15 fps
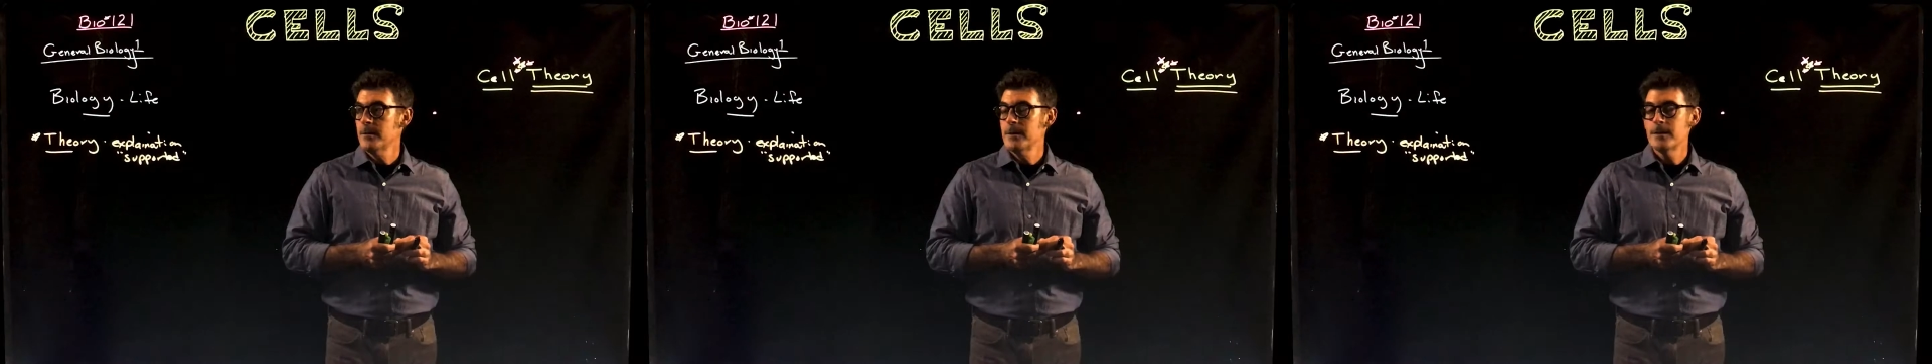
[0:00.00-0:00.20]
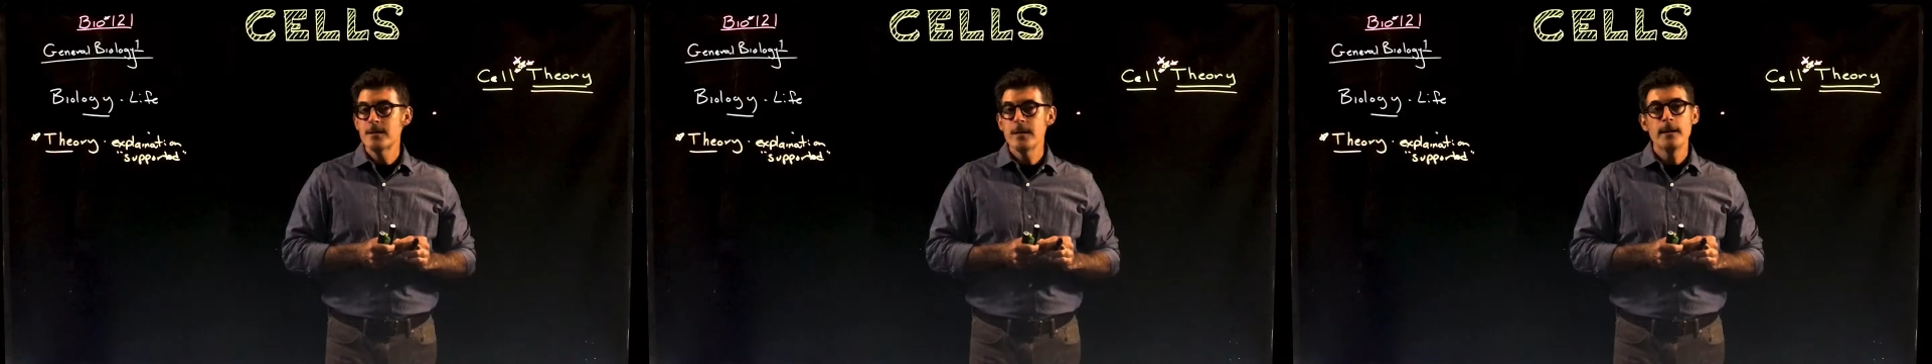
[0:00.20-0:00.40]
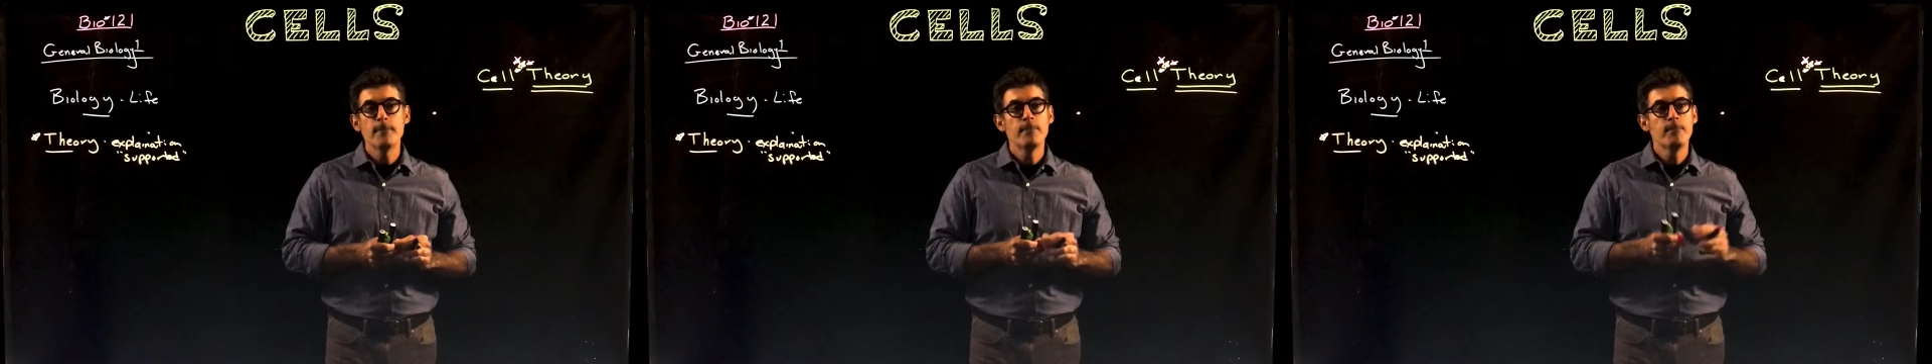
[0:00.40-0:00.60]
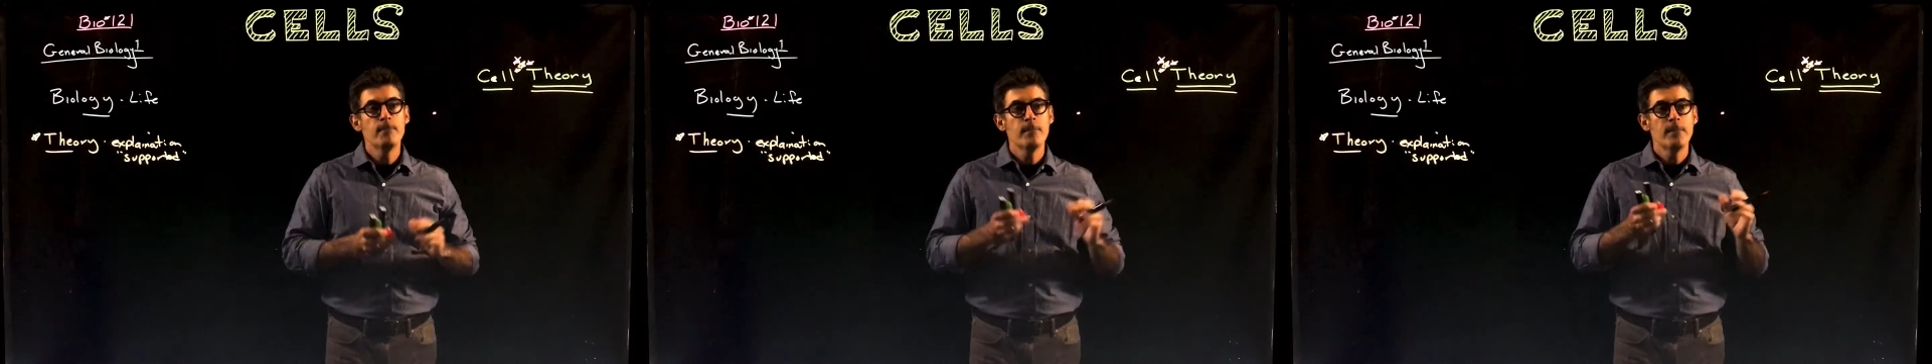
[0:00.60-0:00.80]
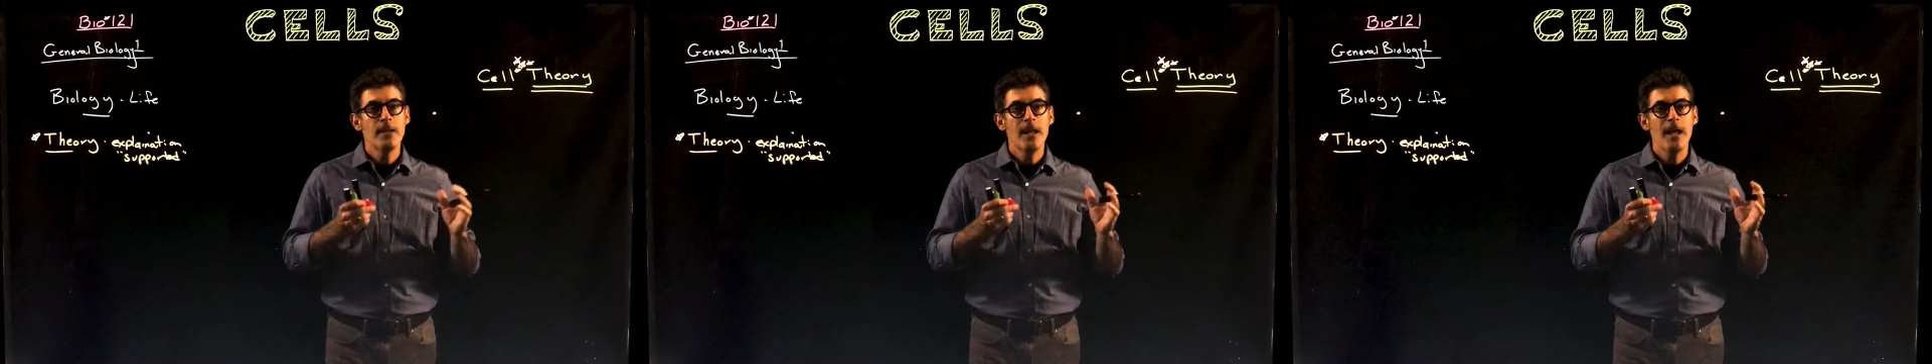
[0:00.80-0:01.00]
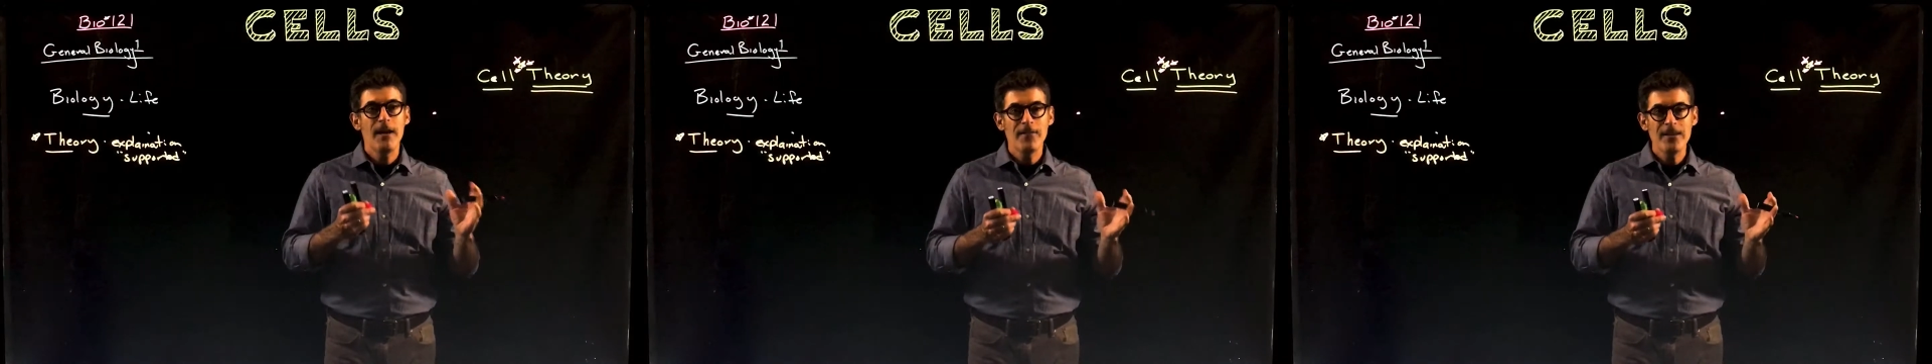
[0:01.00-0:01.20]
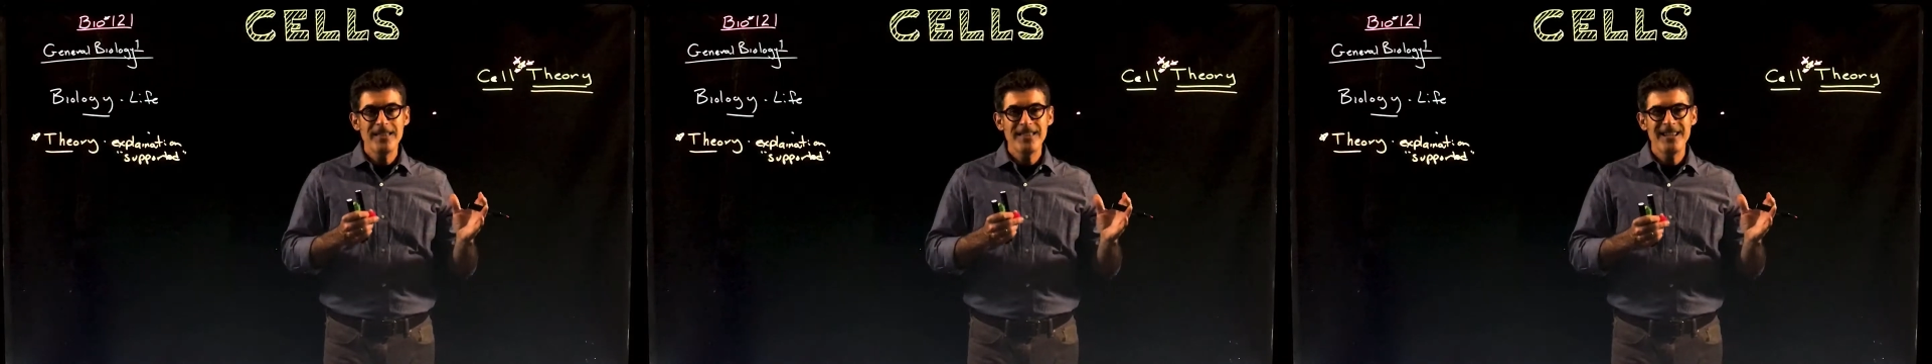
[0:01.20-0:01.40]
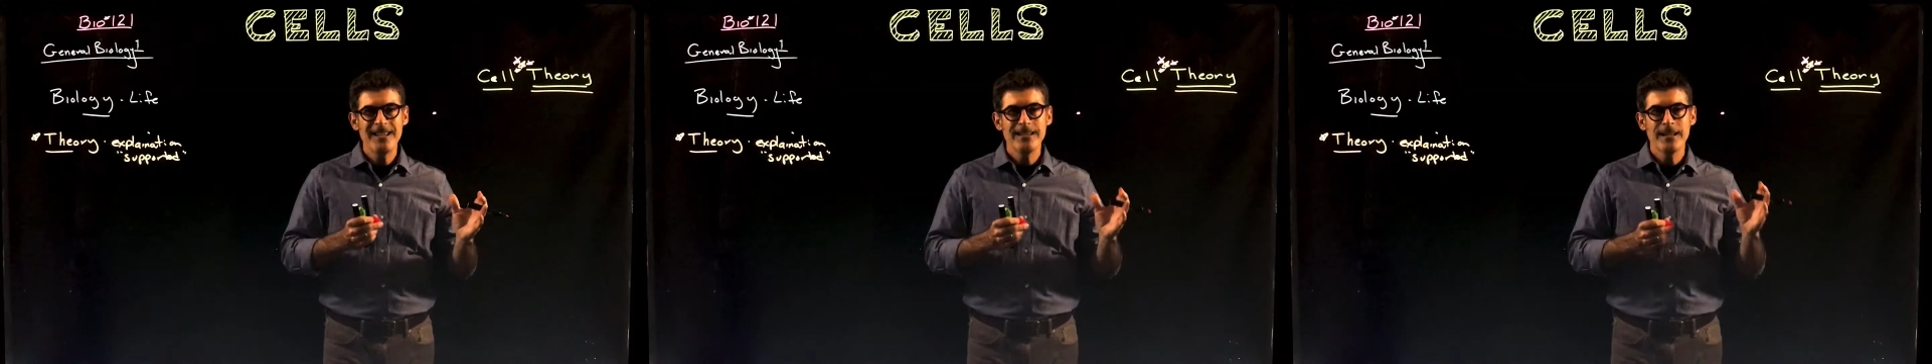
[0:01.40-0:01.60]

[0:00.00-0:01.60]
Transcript: it is that everything